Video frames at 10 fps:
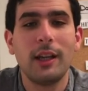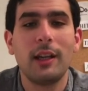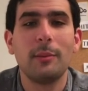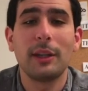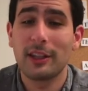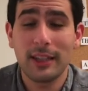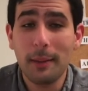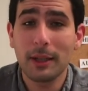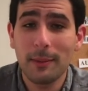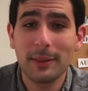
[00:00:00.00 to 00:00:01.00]
Because top
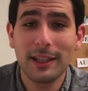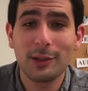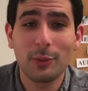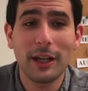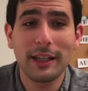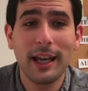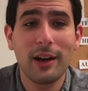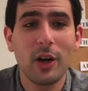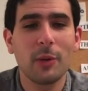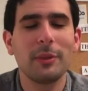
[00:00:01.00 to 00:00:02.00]
companies right now
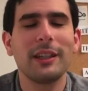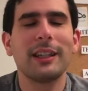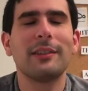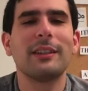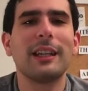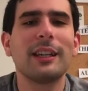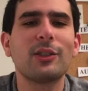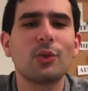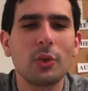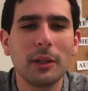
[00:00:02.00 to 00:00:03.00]
are being given
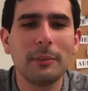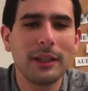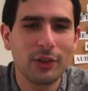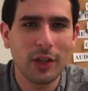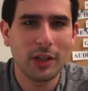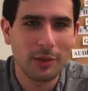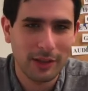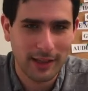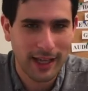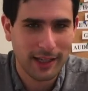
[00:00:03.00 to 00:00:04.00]
extremely generous
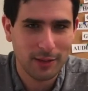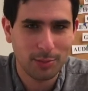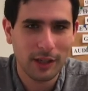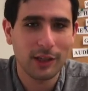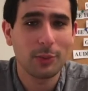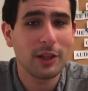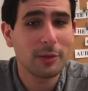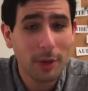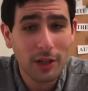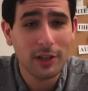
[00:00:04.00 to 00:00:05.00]
tax breaks, while
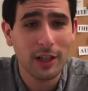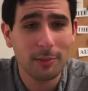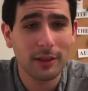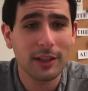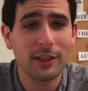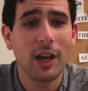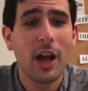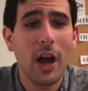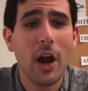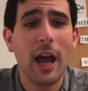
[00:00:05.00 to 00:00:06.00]
smaller companies
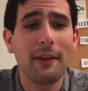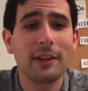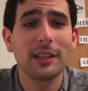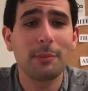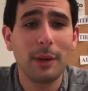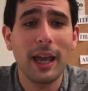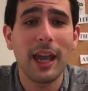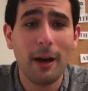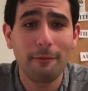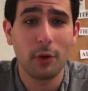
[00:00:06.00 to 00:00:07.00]
are having to pay
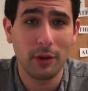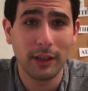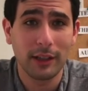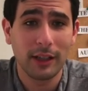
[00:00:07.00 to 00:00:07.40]
up for it.